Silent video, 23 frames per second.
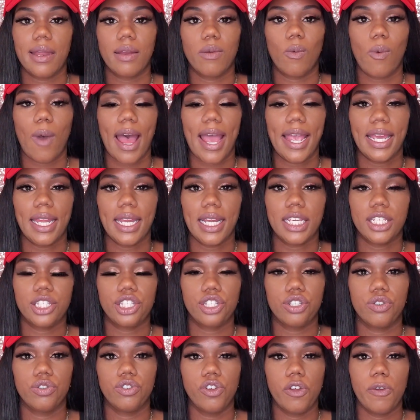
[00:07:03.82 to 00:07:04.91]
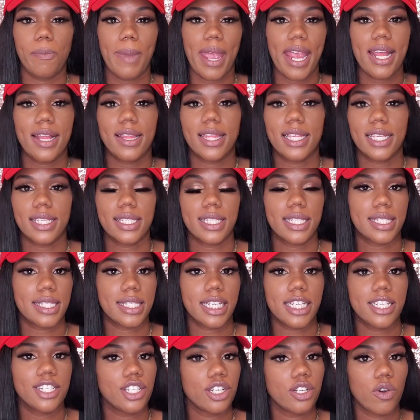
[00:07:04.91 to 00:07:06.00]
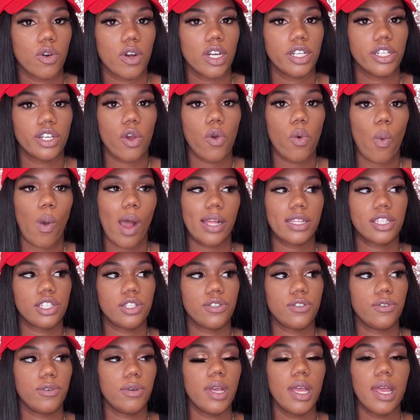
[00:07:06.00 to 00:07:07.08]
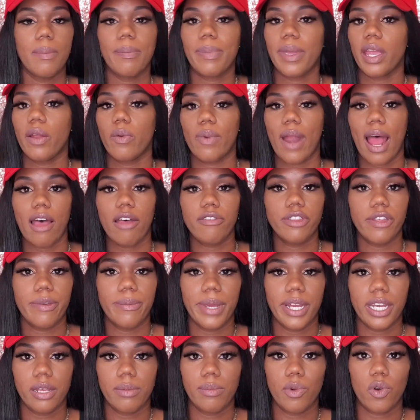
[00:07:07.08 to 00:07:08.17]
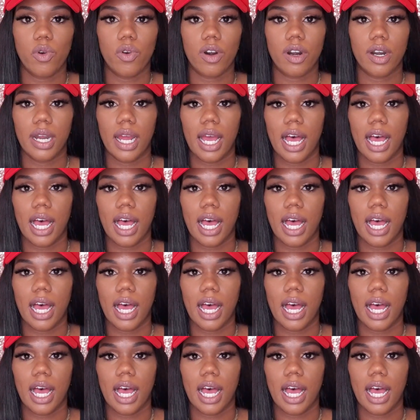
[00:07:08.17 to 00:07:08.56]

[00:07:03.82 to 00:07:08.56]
why it is you made this decision or don't want to be around them anymore.